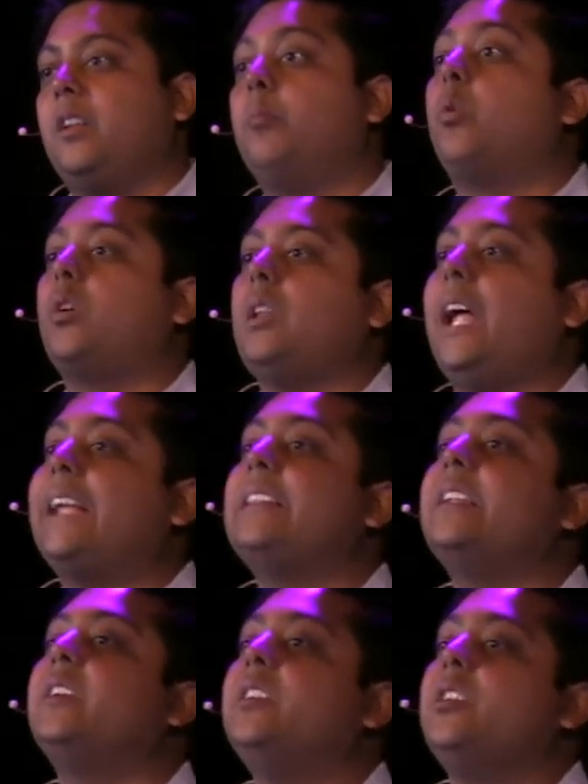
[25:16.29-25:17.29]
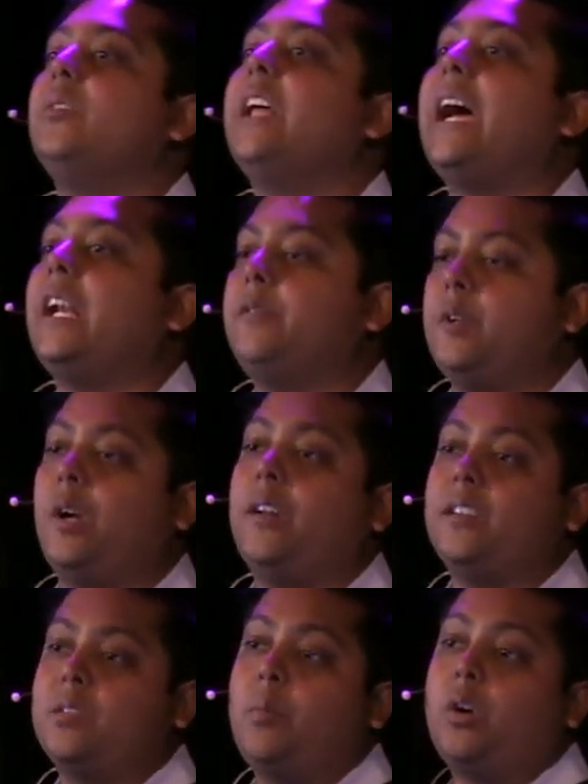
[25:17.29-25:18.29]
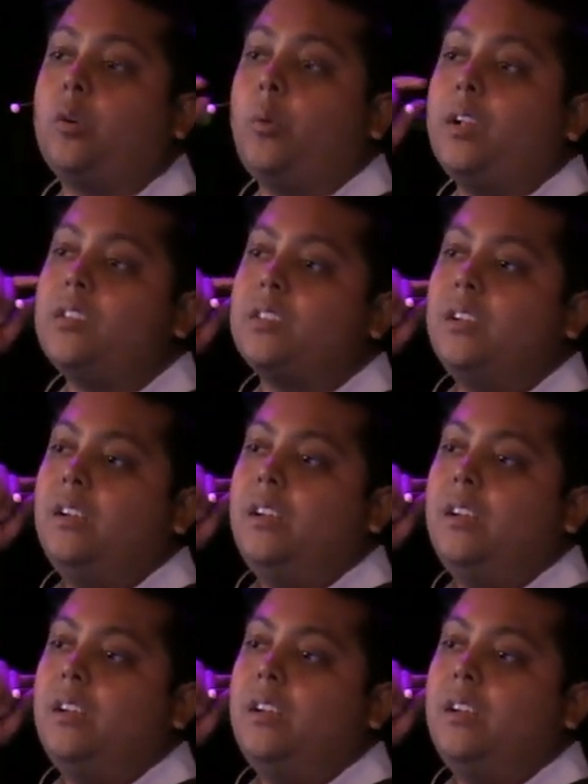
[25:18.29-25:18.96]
They're more likely to do that if you hire the smarter ones.